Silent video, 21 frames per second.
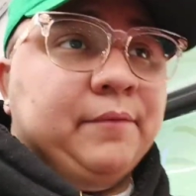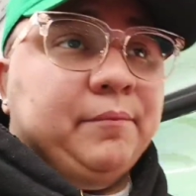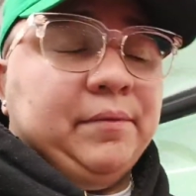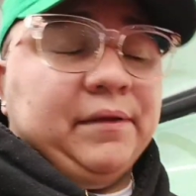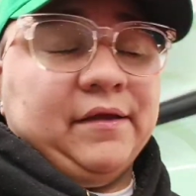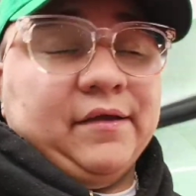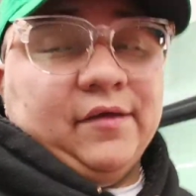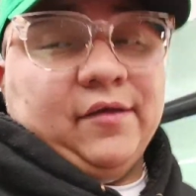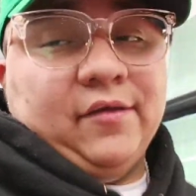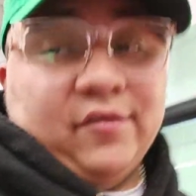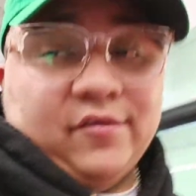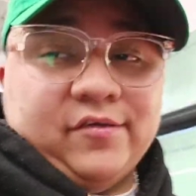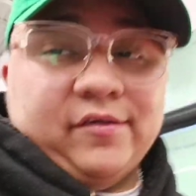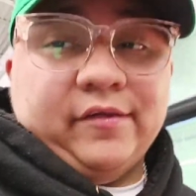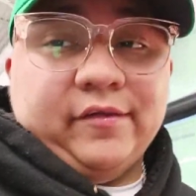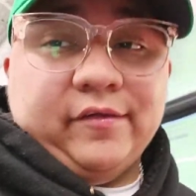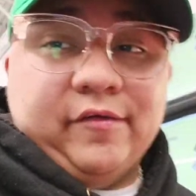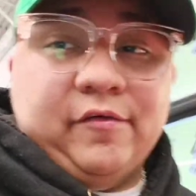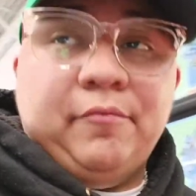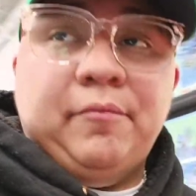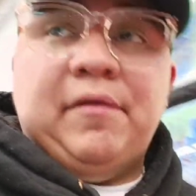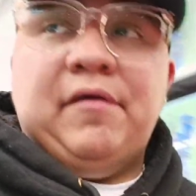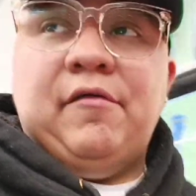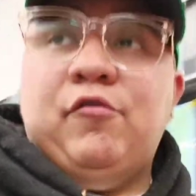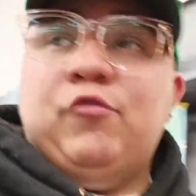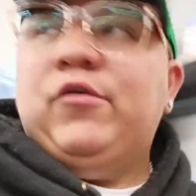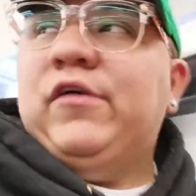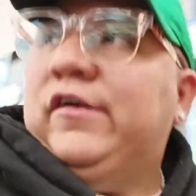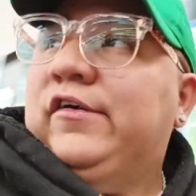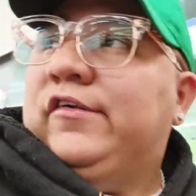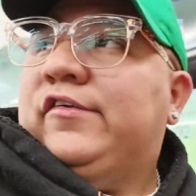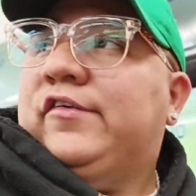because of my
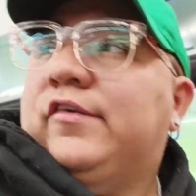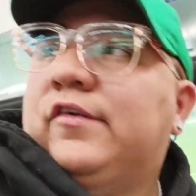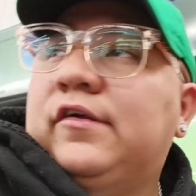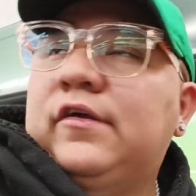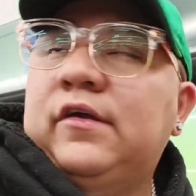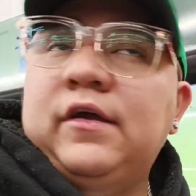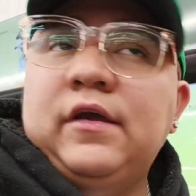voice.